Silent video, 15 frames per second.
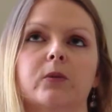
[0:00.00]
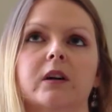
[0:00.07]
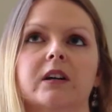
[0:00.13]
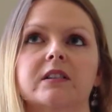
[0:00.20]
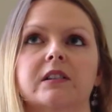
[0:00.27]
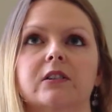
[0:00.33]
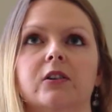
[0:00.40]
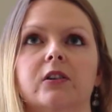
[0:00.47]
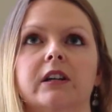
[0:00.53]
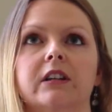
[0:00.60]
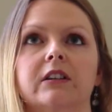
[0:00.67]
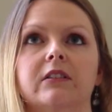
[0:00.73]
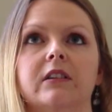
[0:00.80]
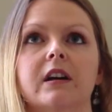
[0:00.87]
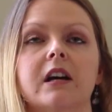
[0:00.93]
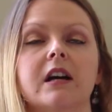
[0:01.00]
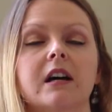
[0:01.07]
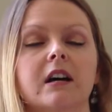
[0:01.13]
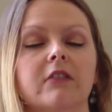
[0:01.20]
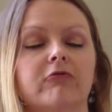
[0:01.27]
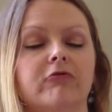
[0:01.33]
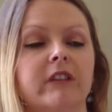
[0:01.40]
works a lot in
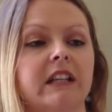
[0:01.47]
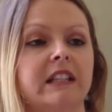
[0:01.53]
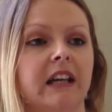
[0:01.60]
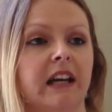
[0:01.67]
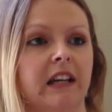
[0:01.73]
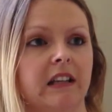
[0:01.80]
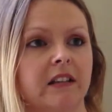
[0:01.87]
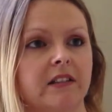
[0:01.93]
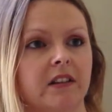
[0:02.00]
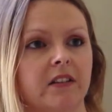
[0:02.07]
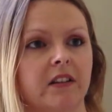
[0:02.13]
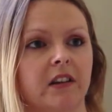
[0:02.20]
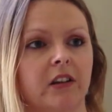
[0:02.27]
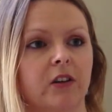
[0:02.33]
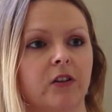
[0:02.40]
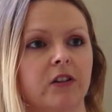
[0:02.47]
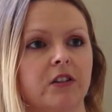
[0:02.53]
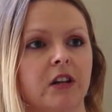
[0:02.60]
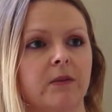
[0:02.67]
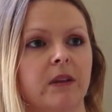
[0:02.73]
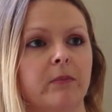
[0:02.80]
retailers. I think a lot of the time they